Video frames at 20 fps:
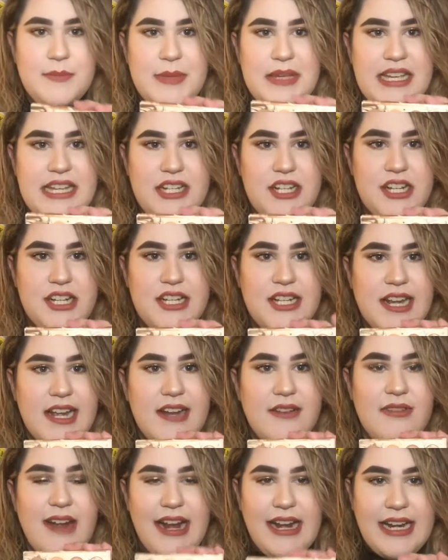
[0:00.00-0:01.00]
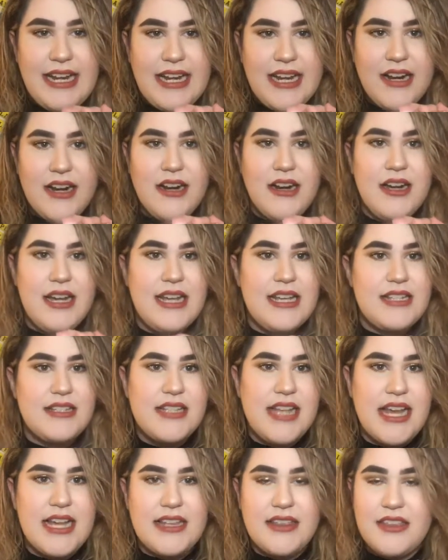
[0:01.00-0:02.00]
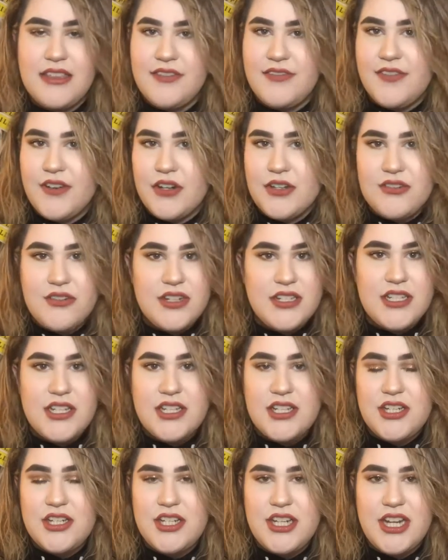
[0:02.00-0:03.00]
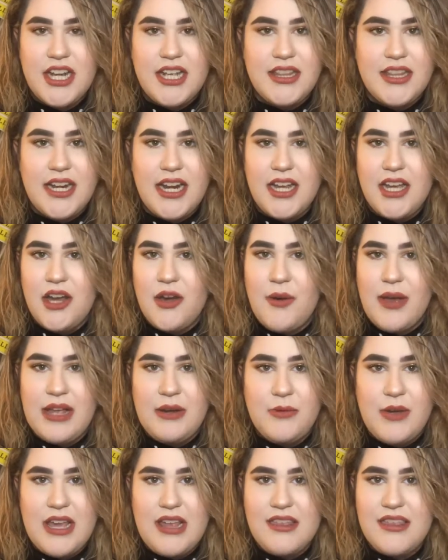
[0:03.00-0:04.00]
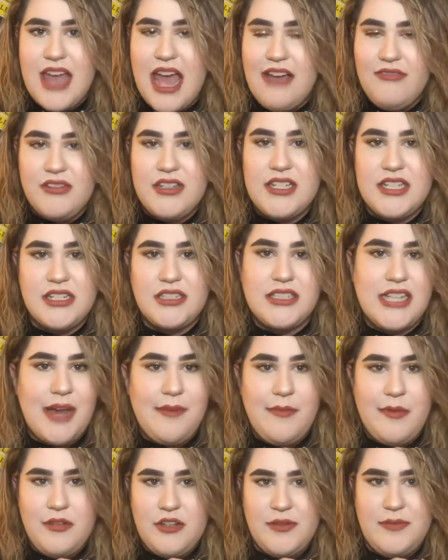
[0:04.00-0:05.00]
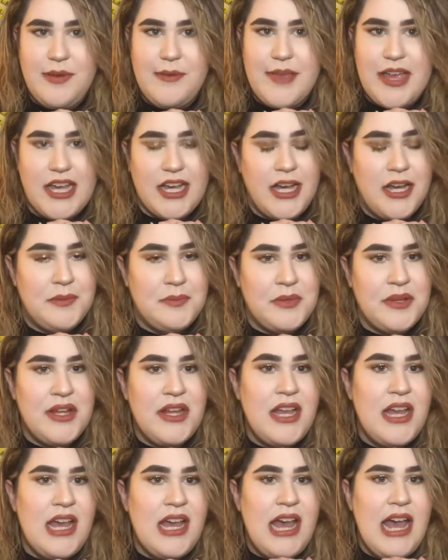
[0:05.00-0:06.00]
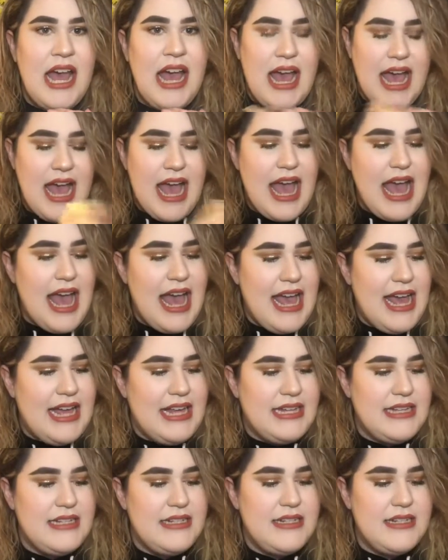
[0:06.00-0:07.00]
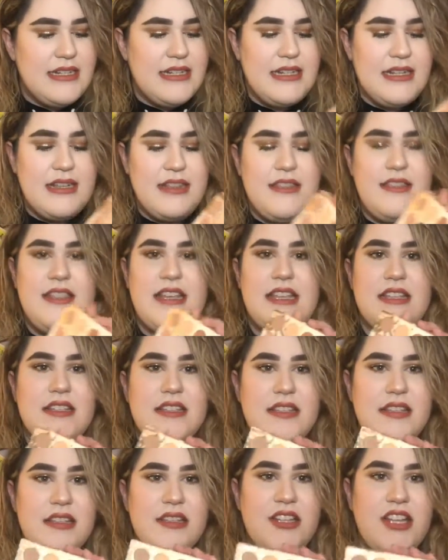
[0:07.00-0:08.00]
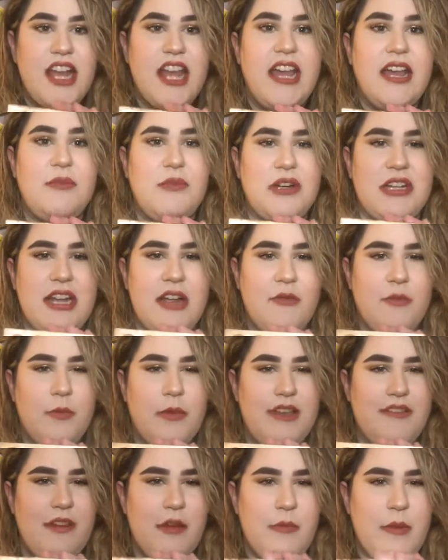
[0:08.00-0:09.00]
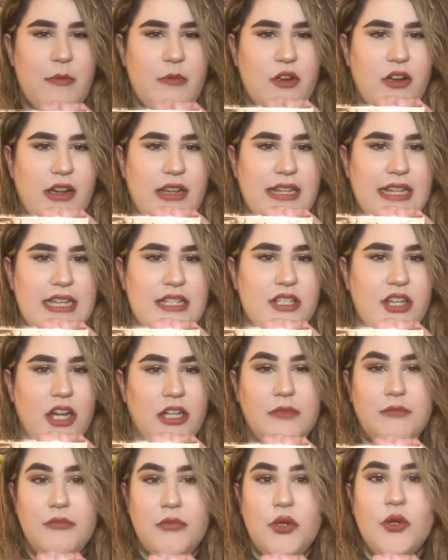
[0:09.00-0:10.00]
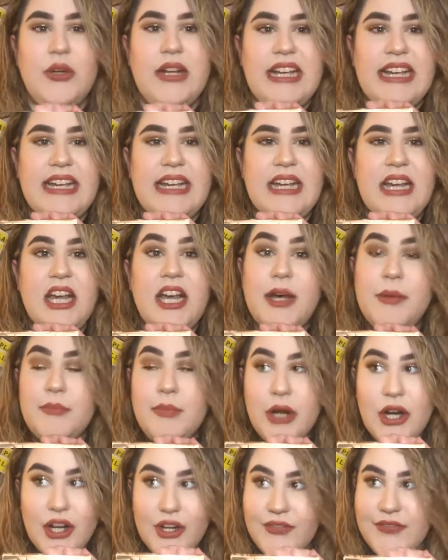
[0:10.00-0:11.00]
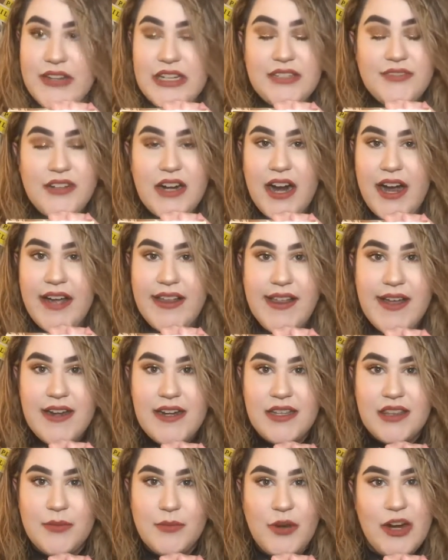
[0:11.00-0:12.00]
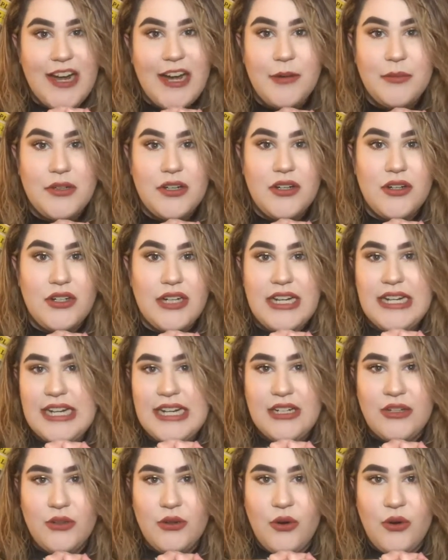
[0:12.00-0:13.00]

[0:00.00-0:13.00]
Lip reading: peachy shade right here is like the first transition shade that I go in with every single time I do my makeup. And This shade, which if I remember correctly, is called Moony. Perfect for highlighting the brow bone and inner